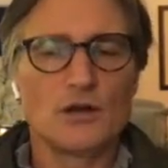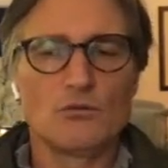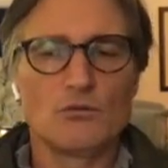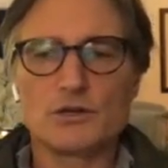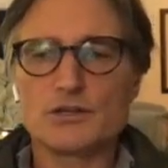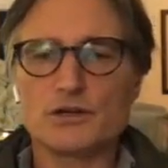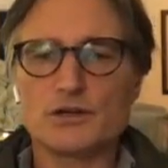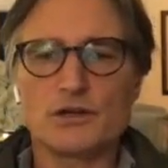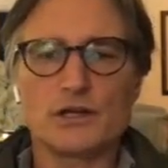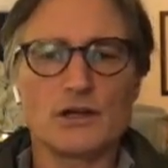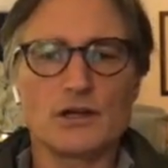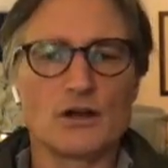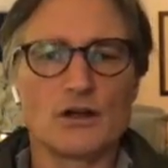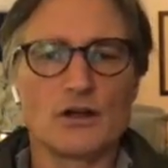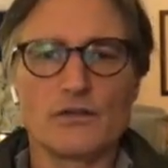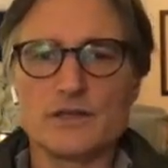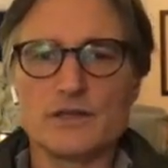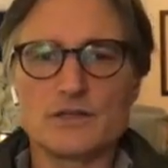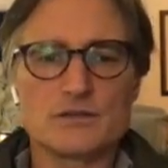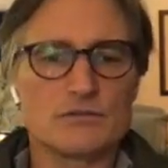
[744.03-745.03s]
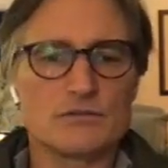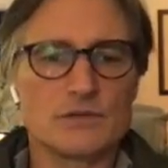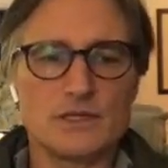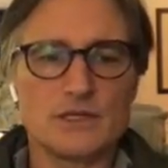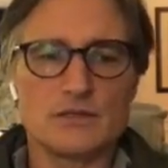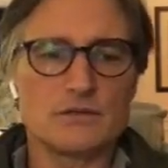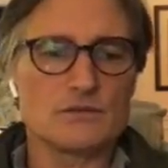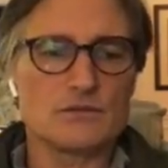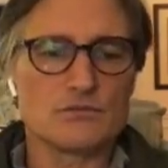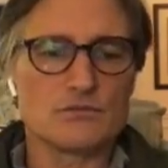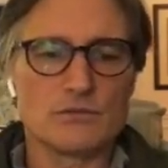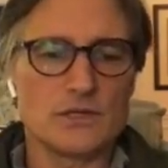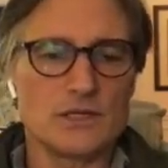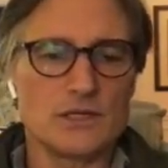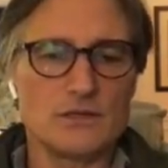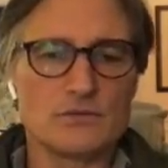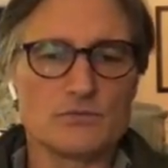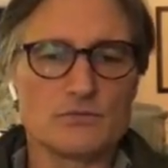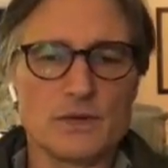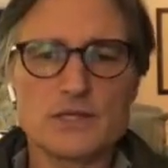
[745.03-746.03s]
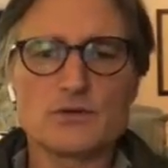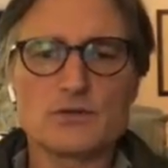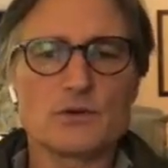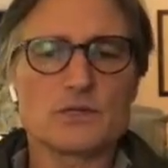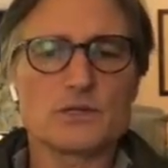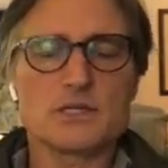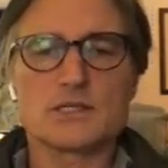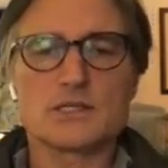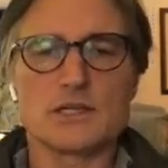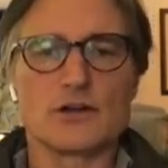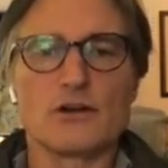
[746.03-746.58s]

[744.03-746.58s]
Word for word: We're turning all these these these resources